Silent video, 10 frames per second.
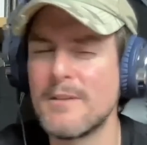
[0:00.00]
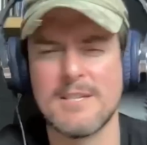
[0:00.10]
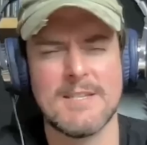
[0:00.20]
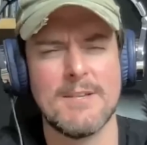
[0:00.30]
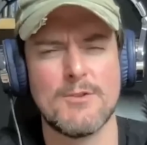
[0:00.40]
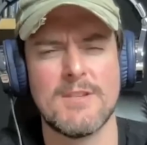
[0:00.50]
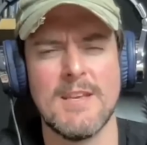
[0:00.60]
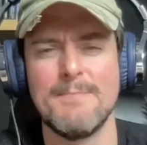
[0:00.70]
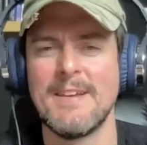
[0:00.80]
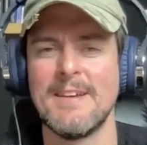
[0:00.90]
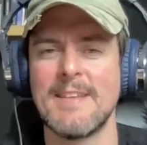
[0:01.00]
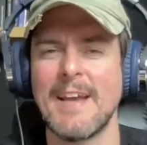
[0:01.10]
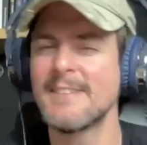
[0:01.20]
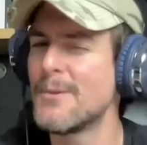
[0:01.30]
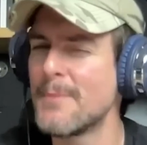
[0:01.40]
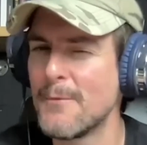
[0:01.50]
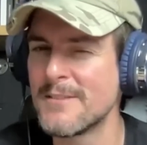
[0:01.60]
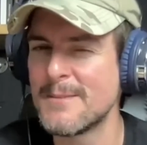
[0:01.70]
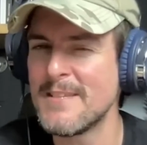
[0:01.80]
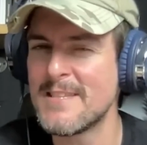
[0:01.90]
which is interesting because I guess nobody
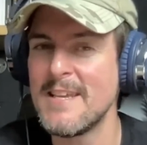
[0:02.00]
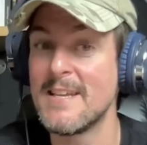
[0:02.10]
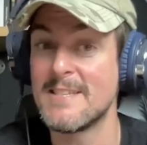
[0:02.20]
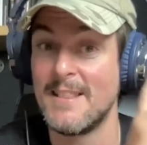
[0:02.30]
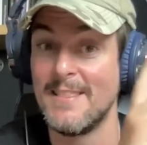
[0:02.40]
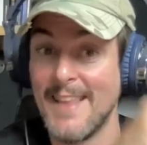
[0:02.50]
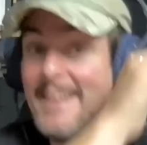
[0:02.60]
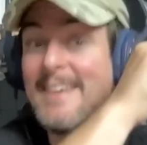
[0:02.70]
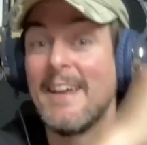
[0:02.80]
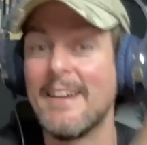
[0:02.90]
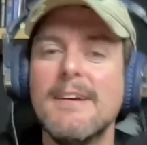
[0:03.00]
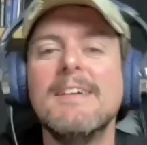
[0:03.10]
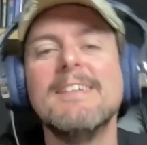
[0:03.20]
wants to be seen as liking